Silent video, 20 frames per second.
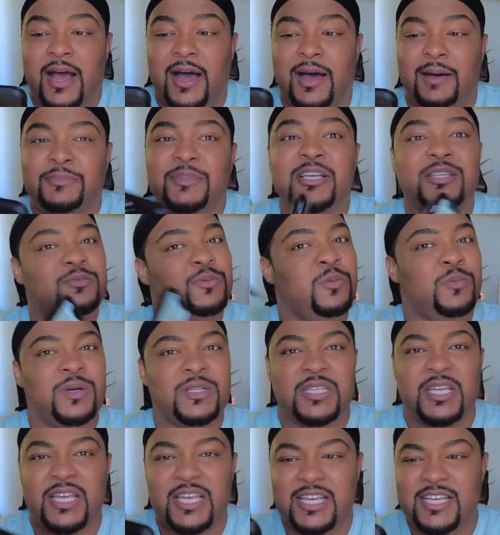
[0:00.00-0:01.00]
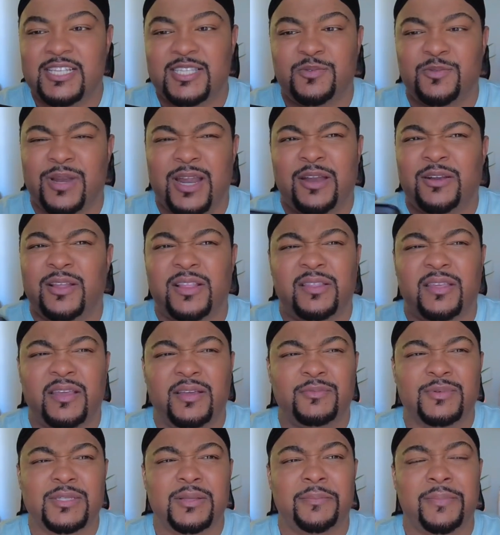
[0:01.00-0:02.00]
This one was an easy one. I don't even think it
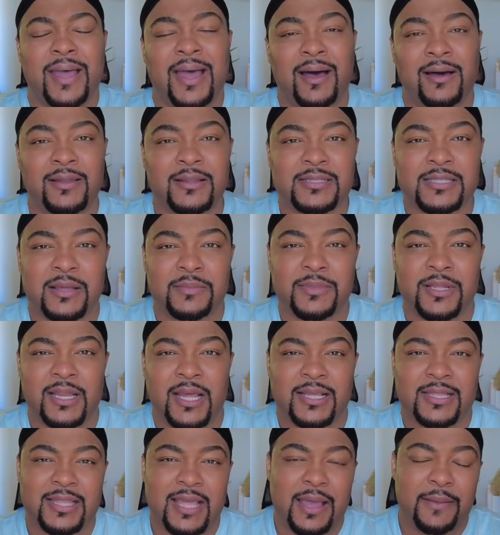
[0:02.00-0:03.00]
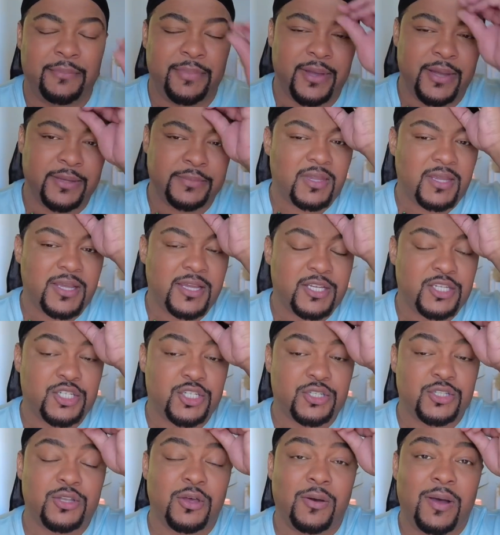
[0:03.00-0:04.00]
was a mile or something like that. But
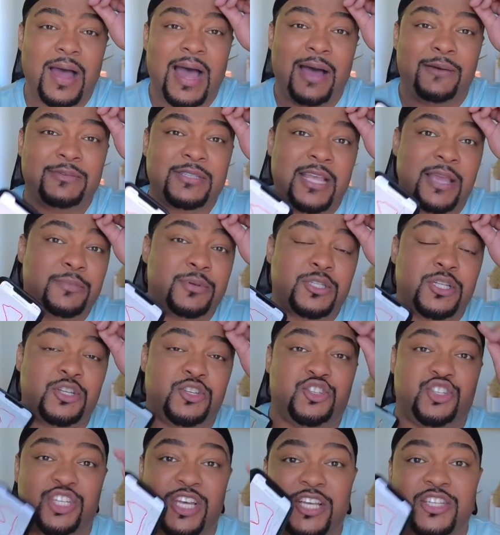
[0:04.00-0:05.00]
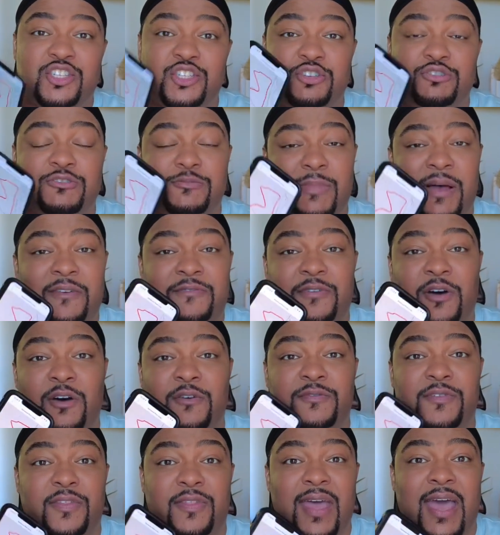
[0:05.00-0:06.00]
so I was able to just use my phone
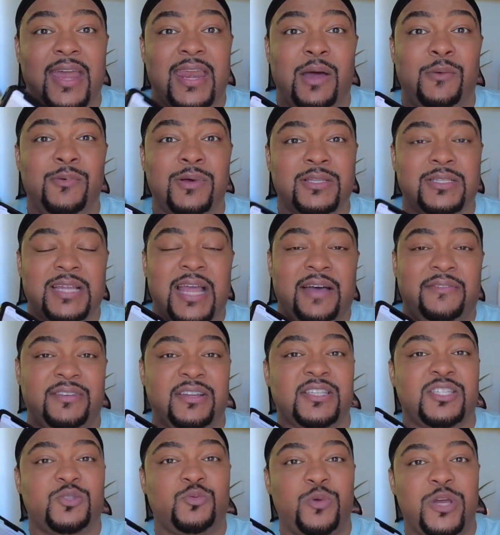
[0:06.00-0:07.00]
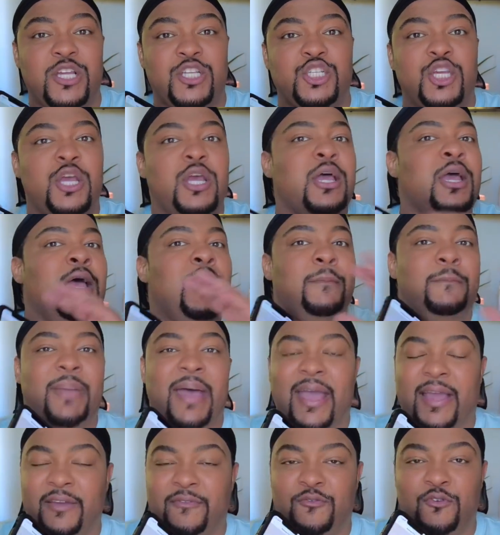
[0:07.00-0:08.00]
for that, and I wasn't having to switch
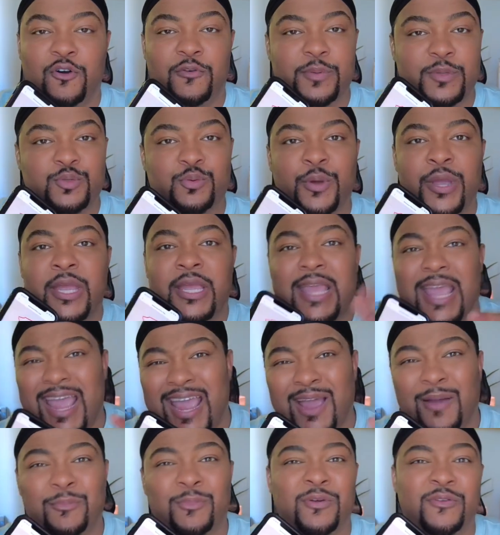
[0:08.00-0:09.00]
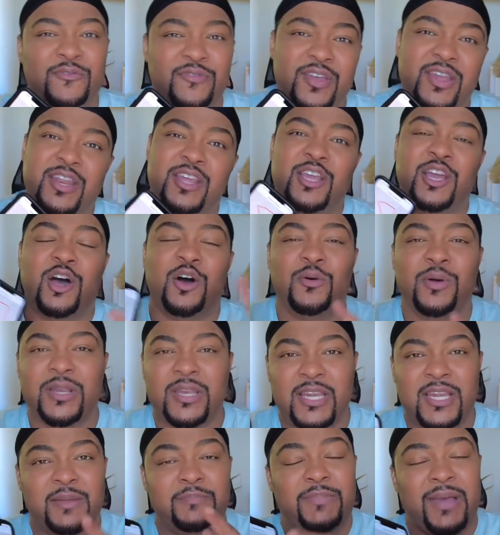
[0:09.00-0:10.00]
back and forth between camera, video, and
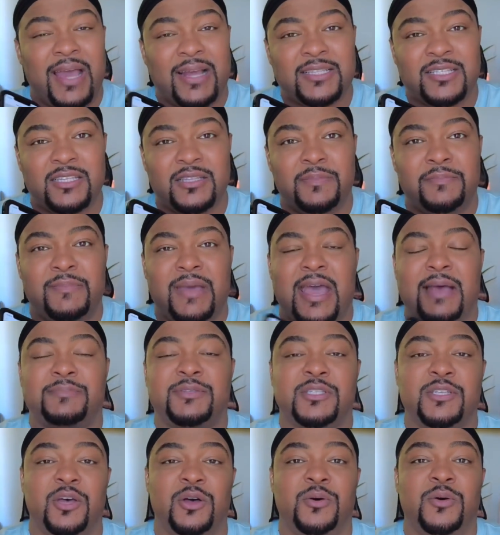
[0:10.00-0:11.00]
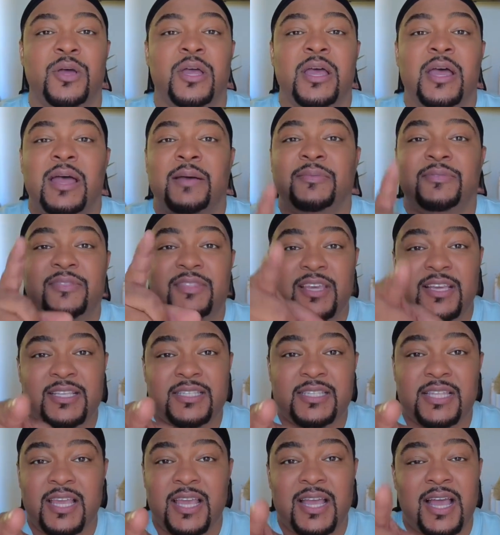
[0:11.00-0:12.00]
then back to the map. So this
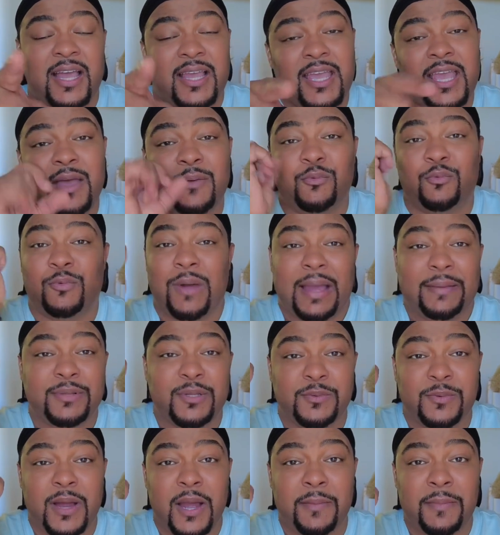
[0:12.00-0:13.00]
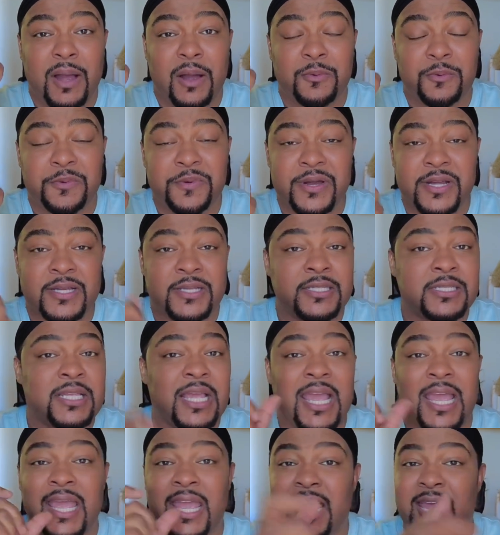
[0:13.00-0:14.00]
thing I kept wrapped around my wrist,
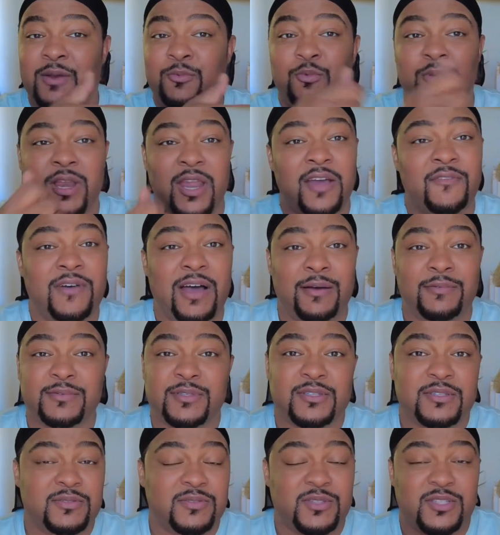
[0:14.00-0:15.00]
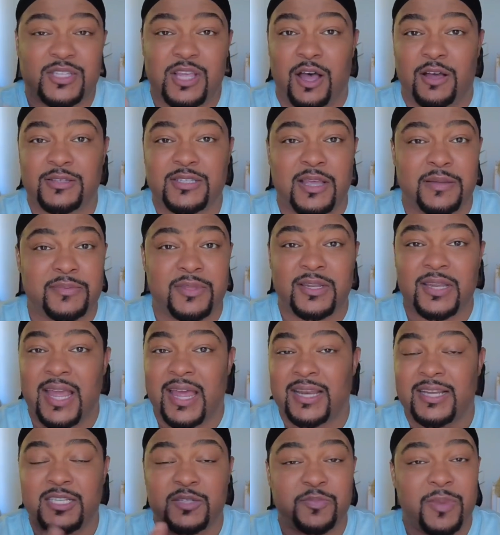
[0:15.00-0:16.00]
and whenever I saw something
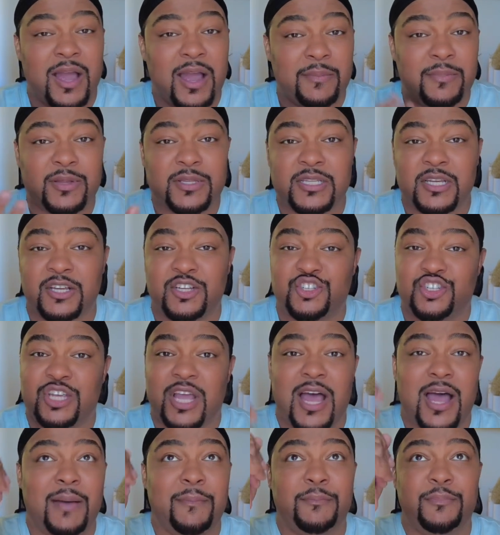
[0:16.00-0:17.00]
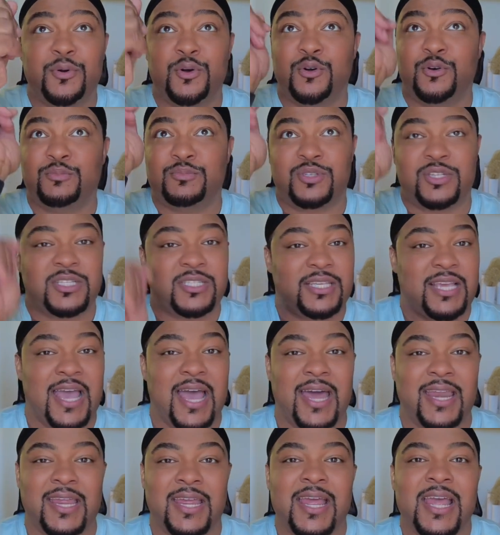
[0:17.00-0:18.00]
that inspired me, took a shot, boom, just
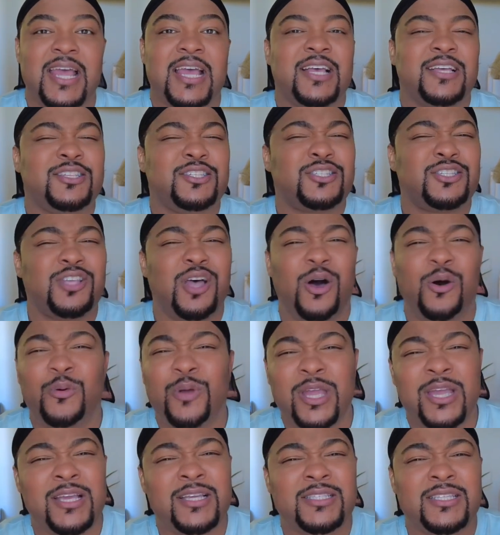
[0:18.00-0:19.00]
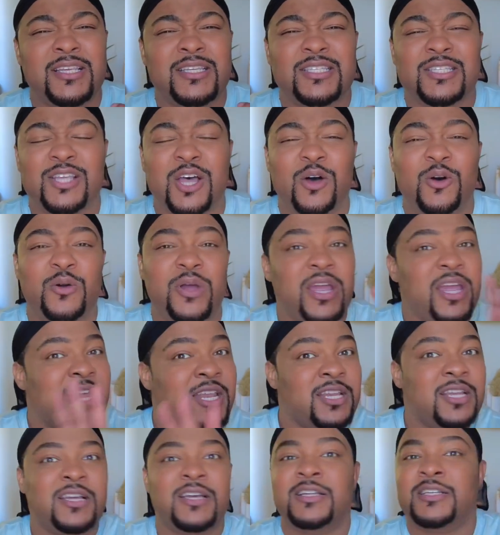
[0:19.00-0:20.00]
got it. So easy, so
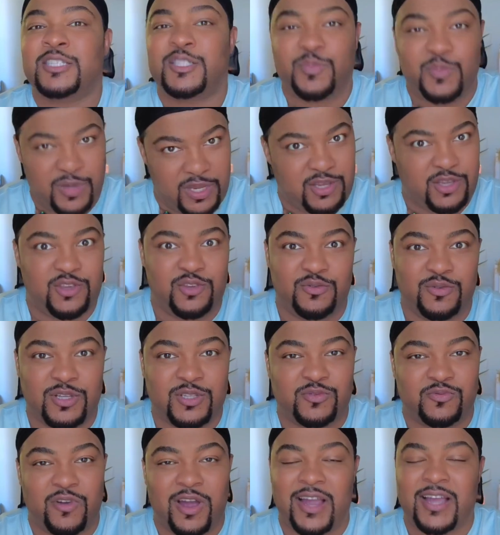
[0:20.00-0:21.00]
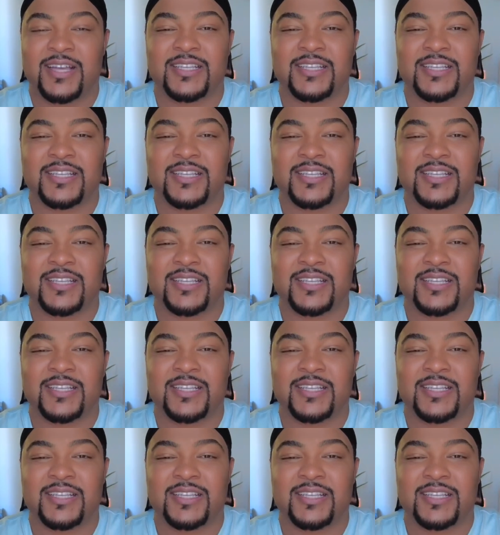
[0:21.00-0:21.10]
inconspicuous, right?